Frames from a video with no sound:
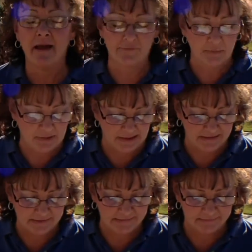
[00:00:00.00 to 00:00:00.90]
and
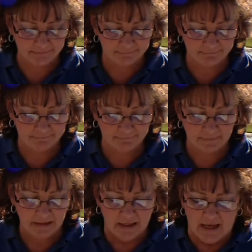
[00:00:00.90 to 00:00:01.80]

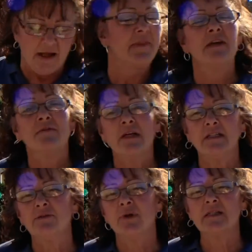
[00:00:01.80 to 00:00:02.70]
replaced. The
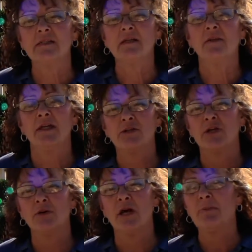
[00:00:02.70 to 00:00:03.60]
evicted resident then
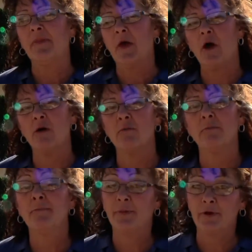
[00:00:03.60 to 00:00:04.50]
showed up at the
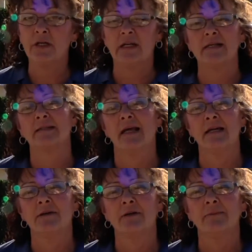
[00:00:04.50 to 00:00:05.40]
home 30 days
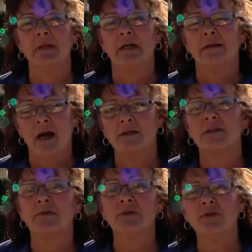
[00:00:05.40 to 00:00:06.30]
later, knocked
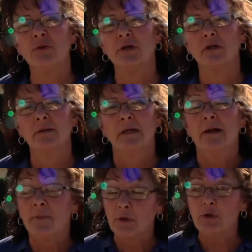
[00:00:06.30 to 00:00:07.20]
on the door.
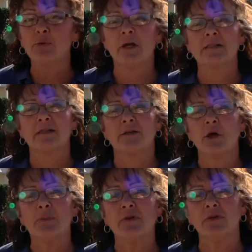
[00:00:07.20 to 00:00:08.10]
The new resident
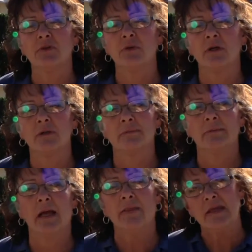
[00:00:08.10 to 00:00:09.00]
opened the door,
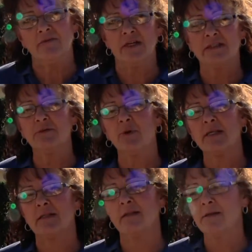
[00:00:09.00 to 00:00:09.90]
and the evicted
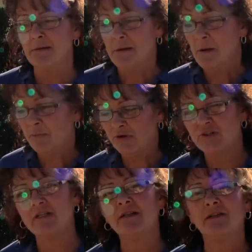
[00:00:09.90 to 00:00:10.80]
resident
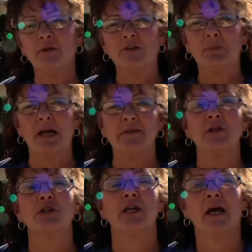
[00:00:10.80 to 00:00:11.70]
proceeded to explain
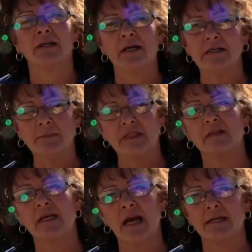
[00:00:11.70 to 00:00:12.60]
that she had items
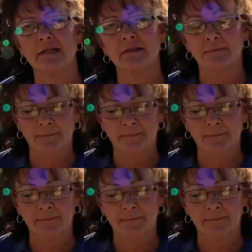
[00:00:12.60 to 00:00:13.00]
in the attic.